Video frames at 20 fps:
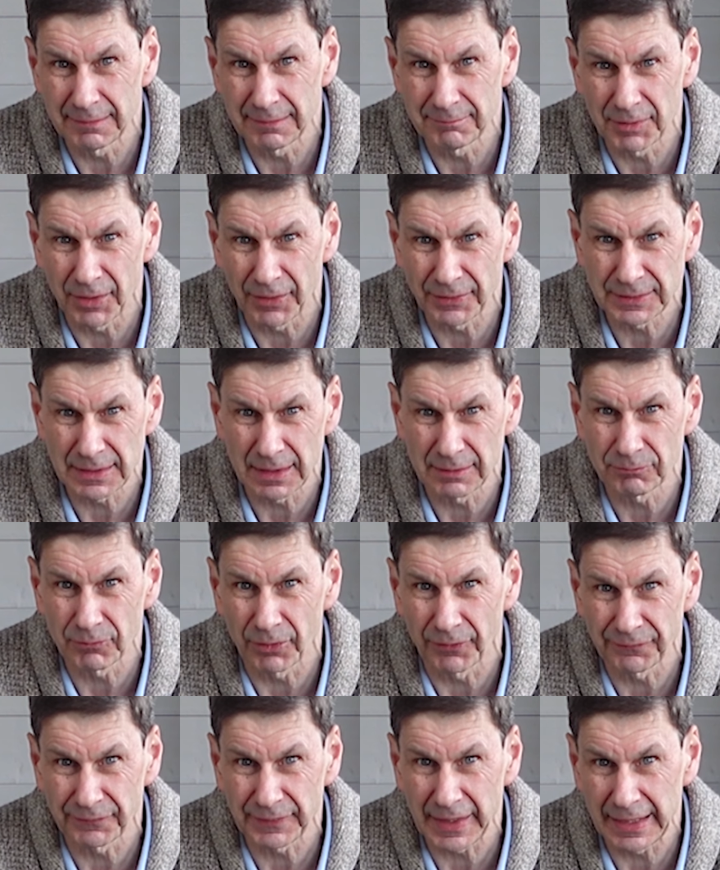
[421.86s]
Um, I don't
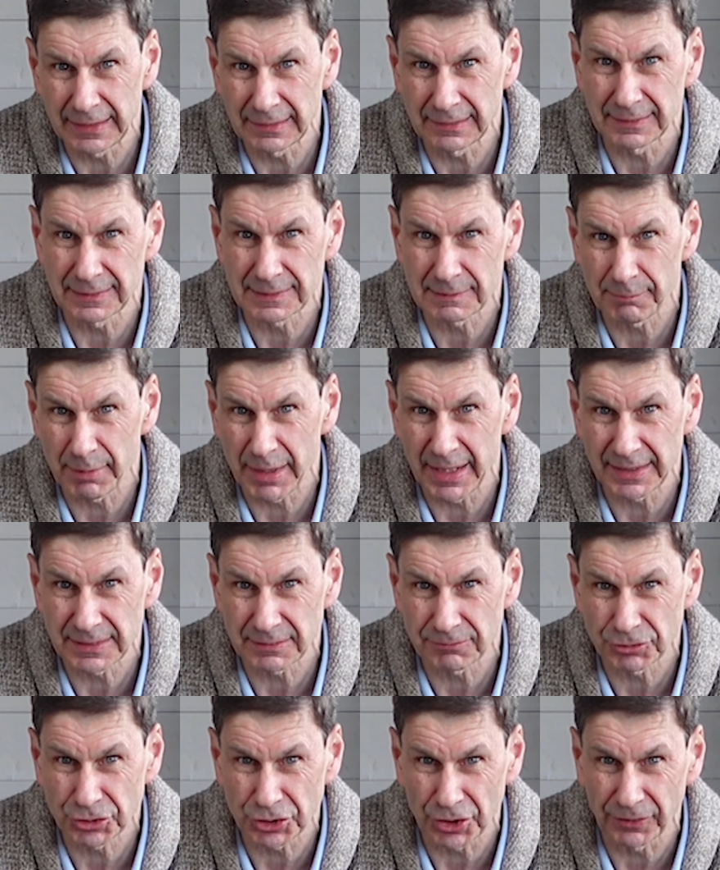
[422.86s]
want endless pairs
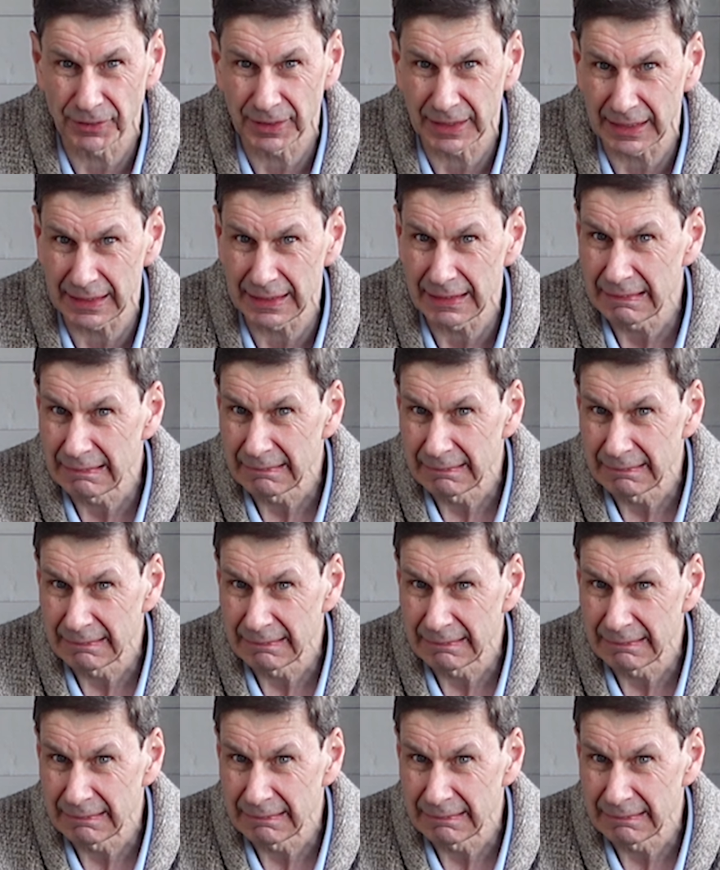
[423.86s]
of chunky,